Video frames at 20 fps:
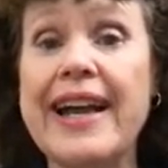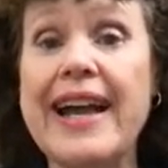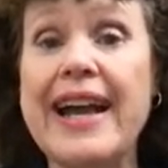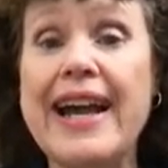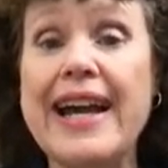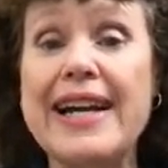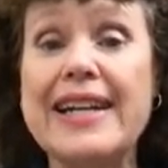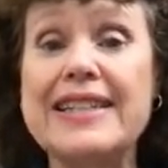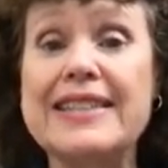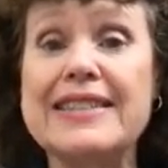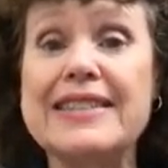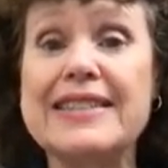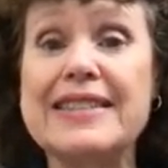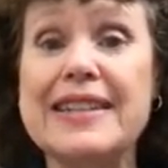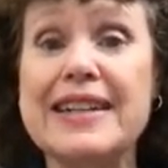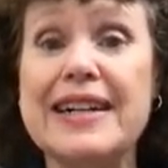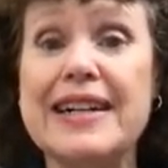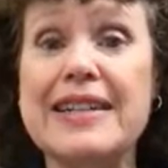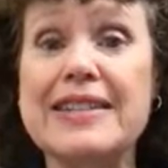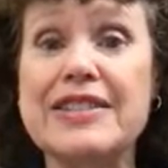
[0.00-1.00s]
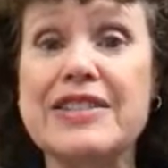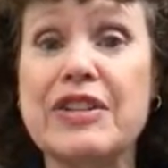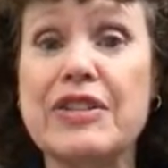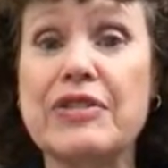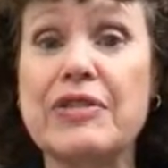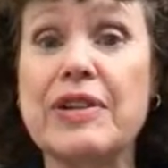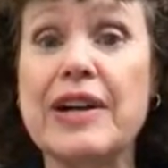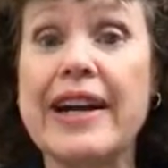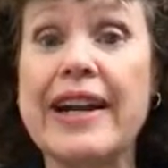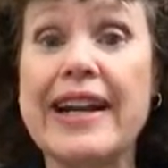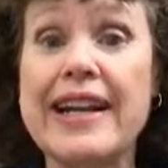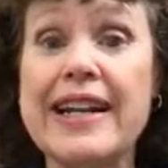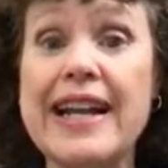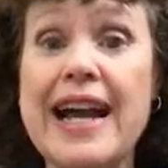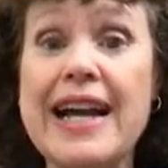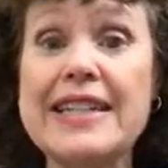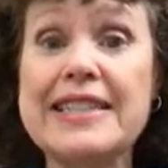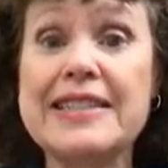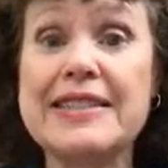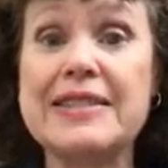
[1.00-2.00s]
And so I had
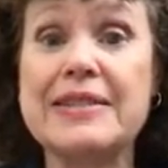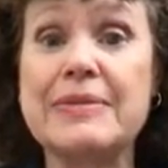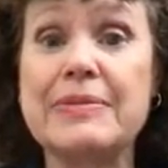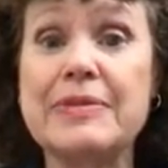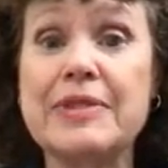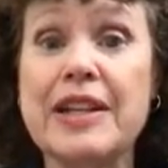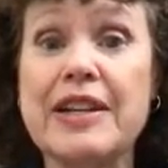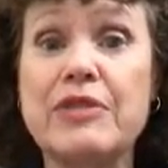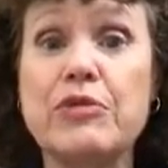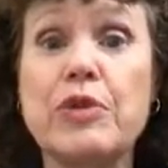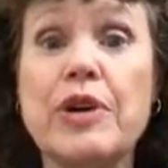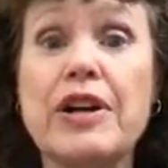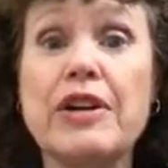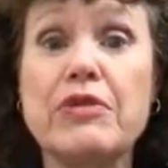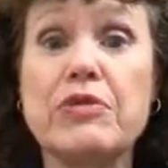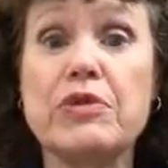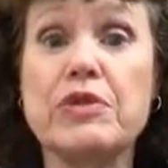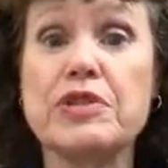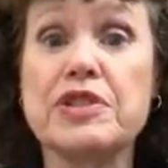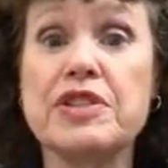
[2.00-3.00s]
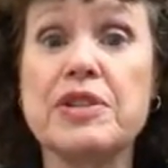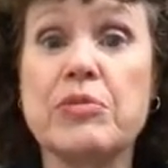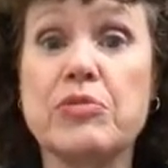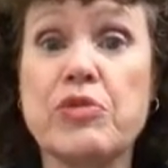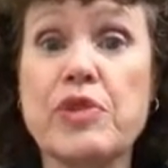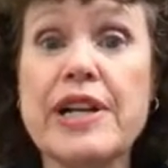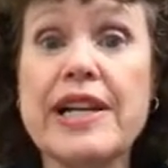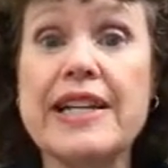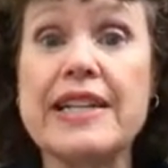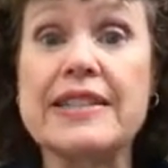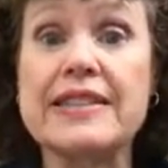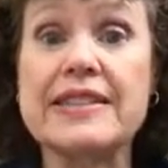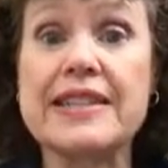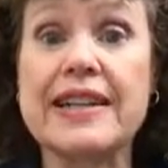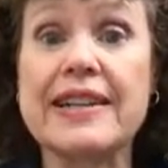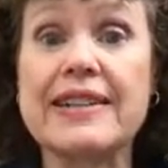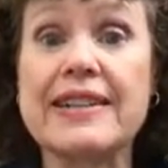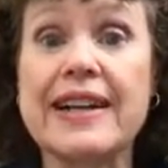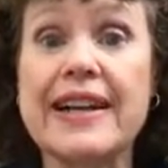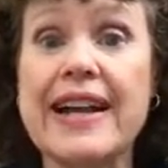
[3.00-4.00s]
asked him, like, where were some rings?
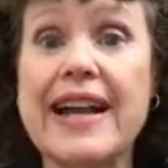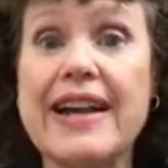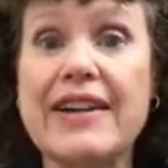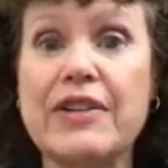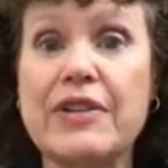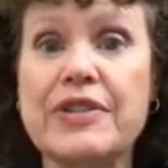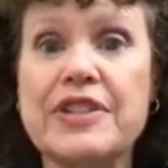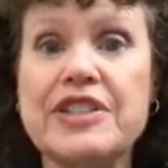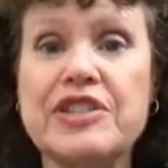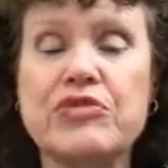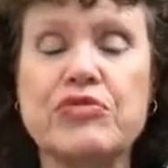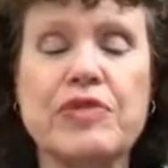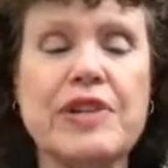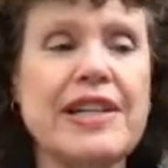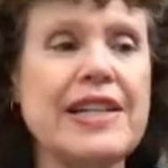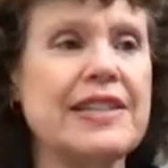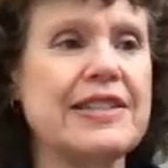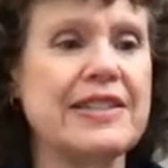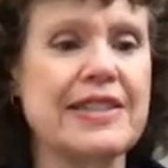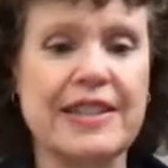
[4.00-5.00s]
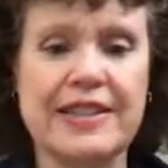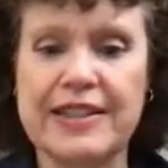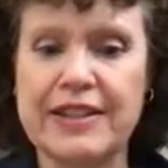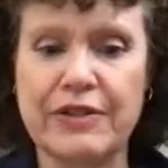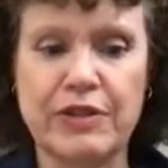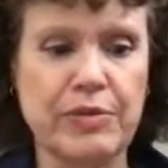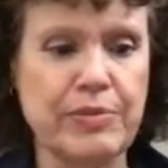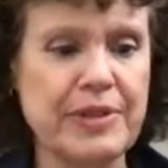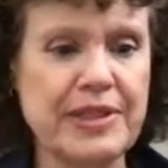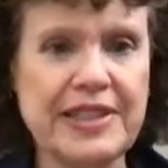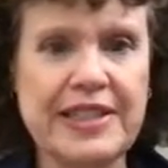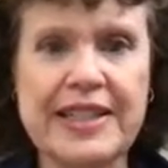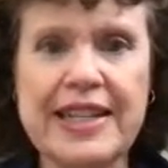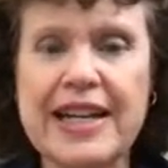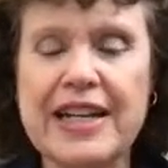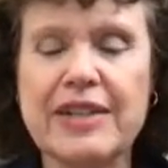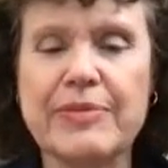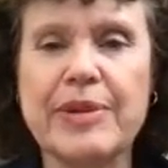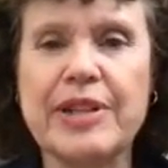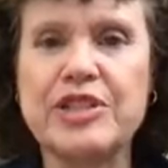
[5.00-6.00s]
I had all these rings that they were missing
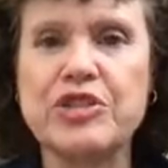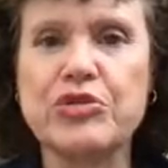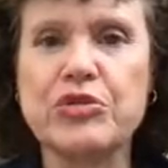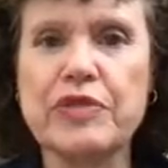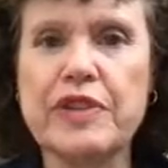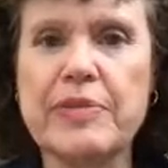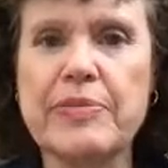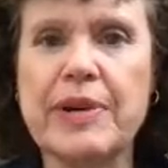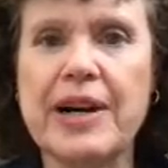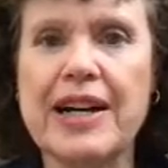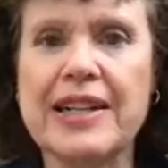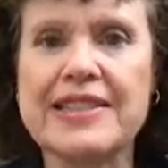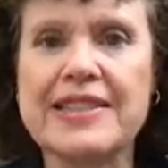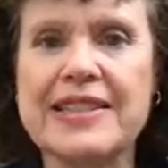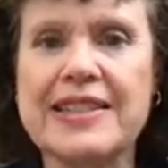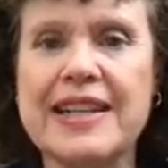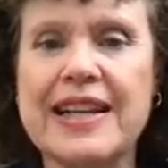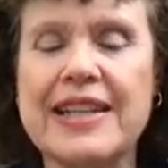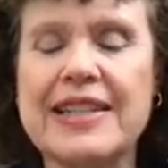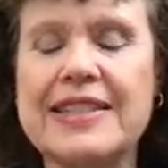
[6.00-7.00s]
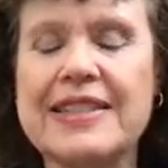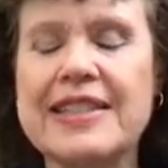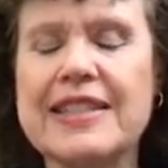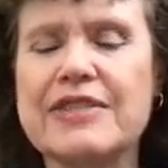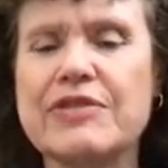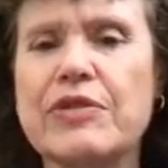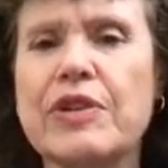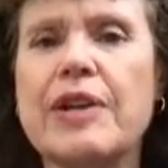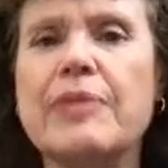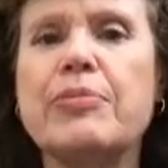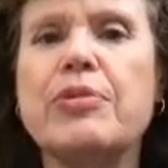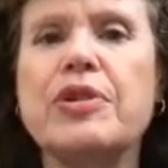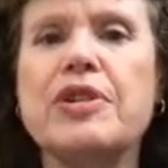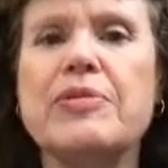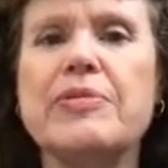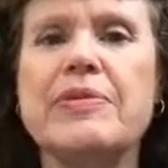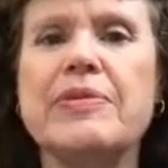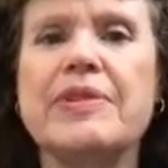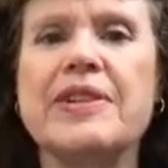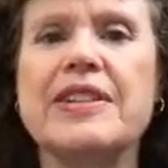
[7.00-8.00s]
out of my jewelry box. And he says, well, I put
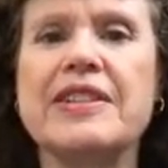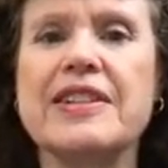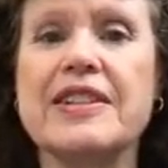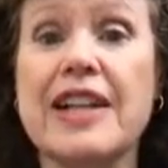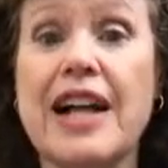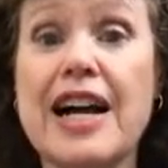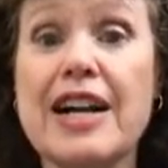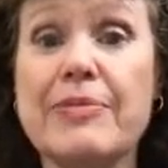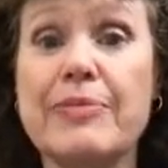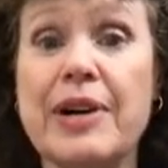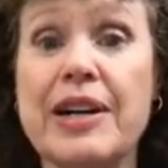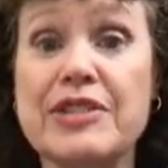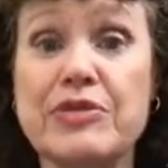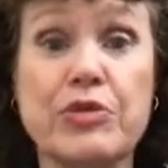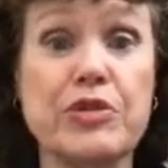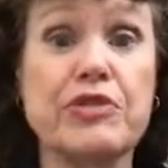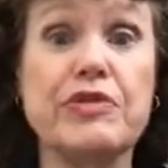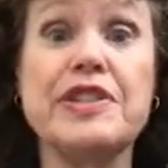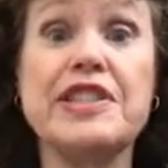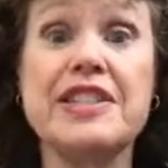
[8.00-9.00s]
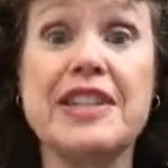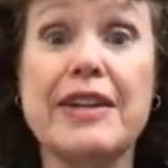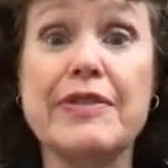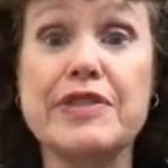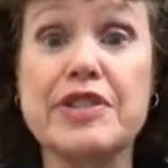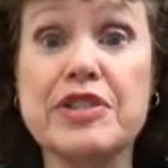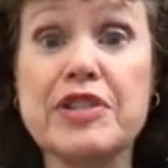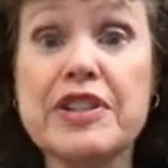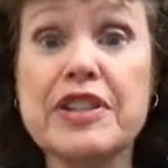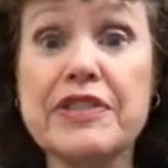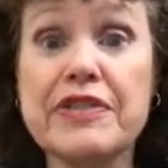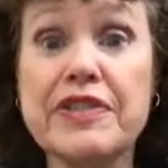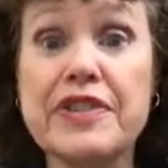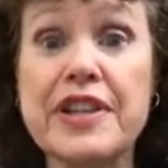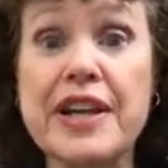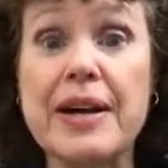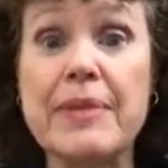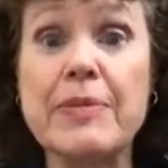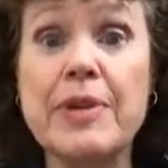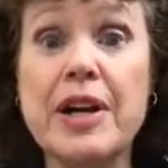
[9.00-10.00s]
them in the lockbox. Well, the reason I was looking for
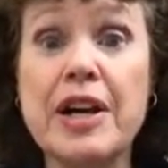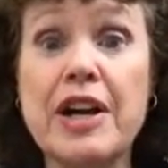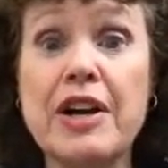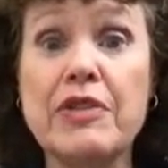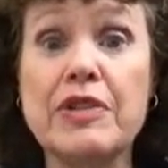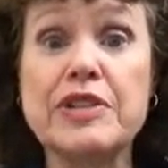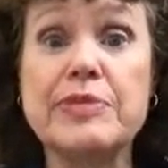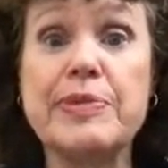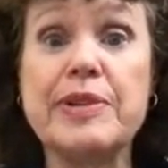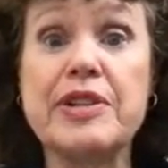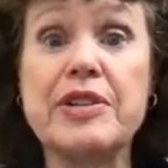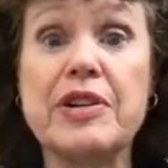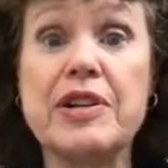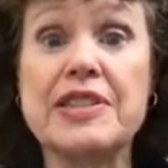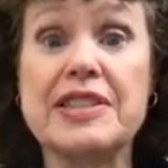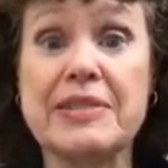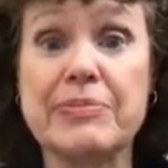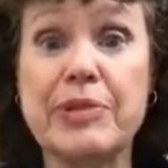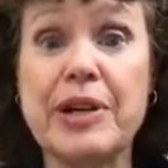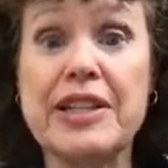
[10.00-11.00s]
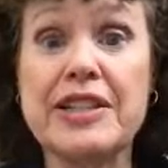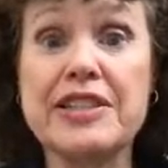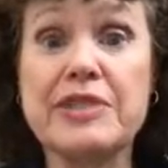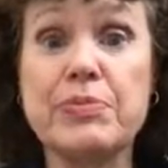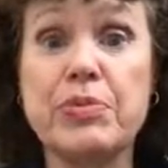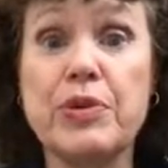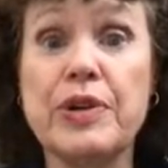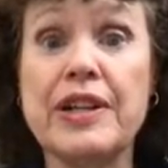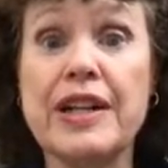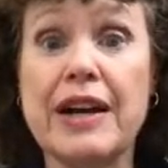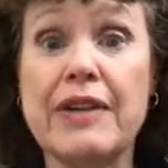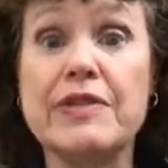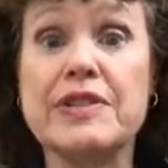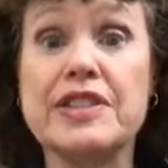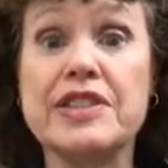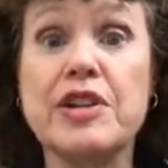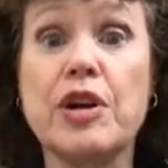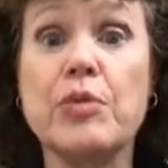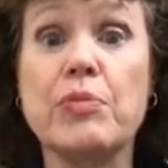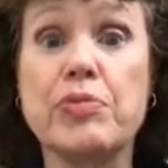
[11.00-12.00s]
them was because by this point I
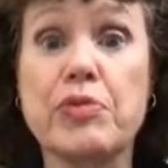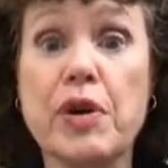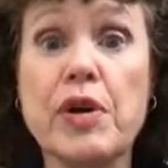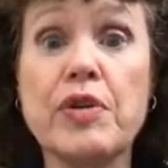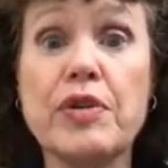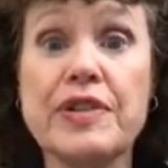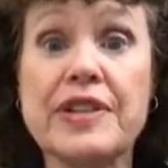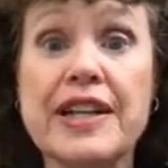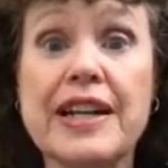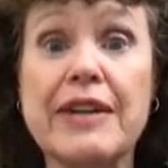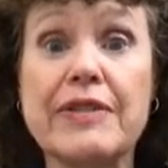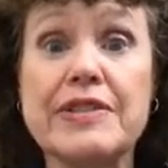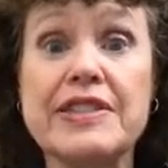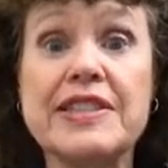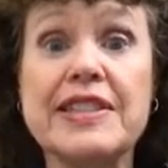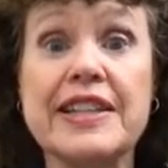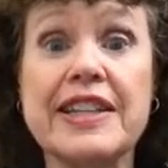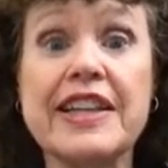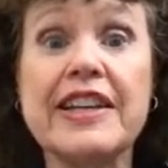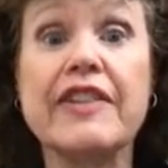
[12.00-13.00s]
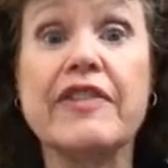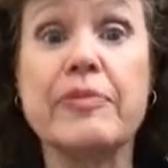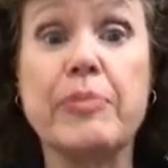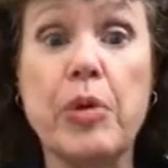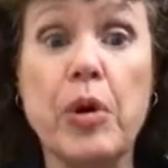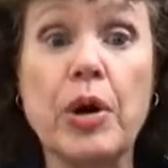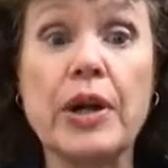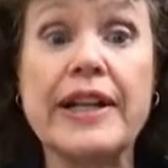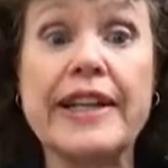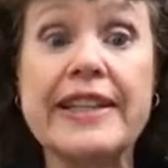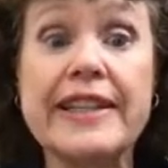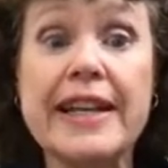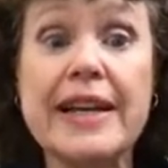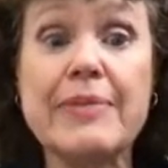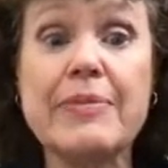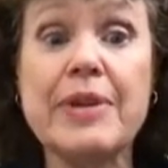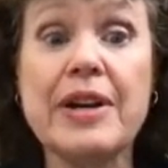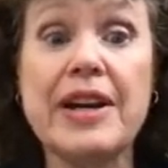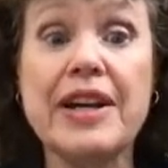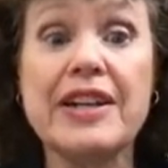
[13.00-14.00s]
was so broke that I was thinking of pawning
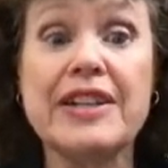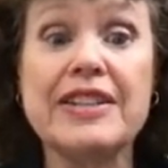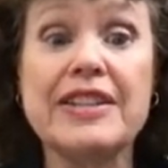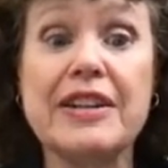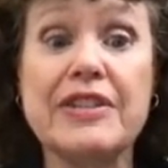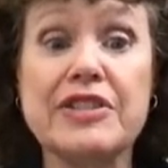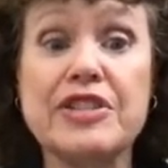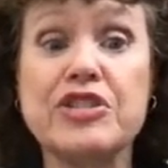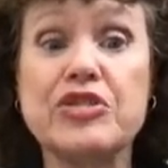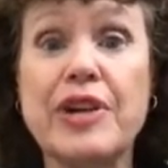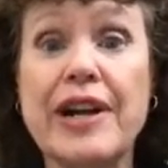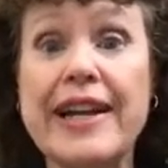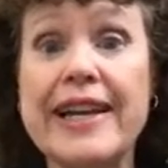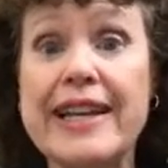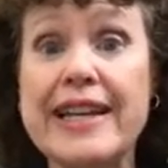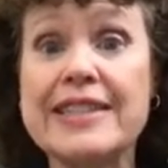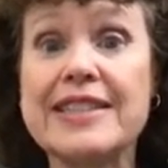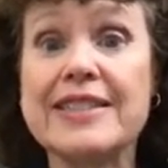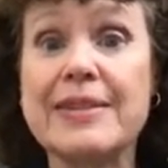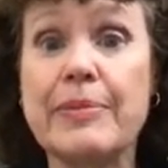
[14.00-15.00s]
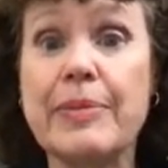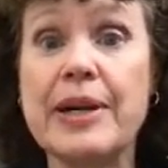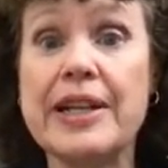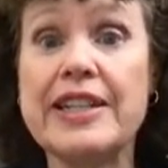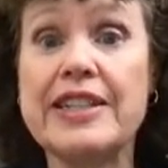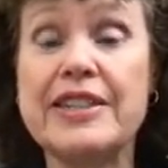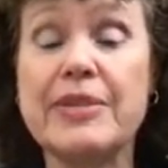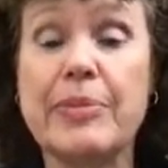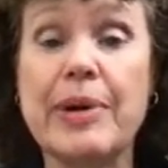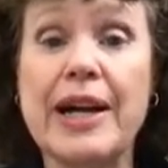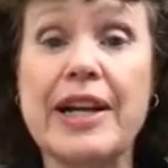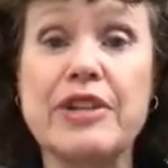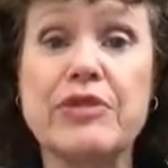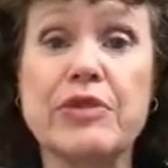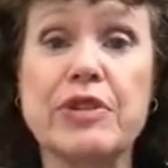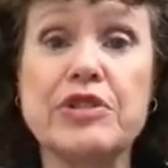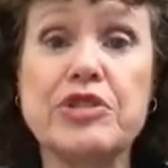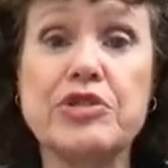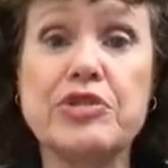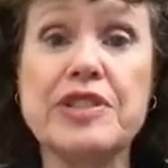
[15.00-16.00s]
them, to try and get some money to buy
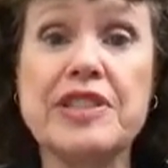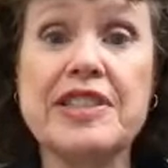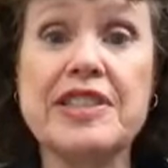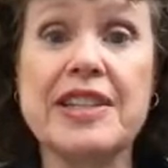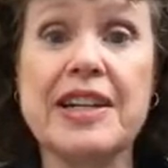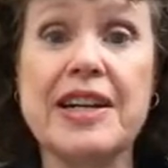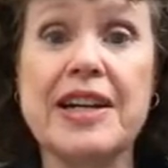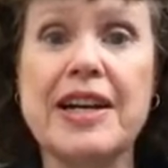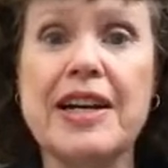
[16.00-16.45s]
groceries.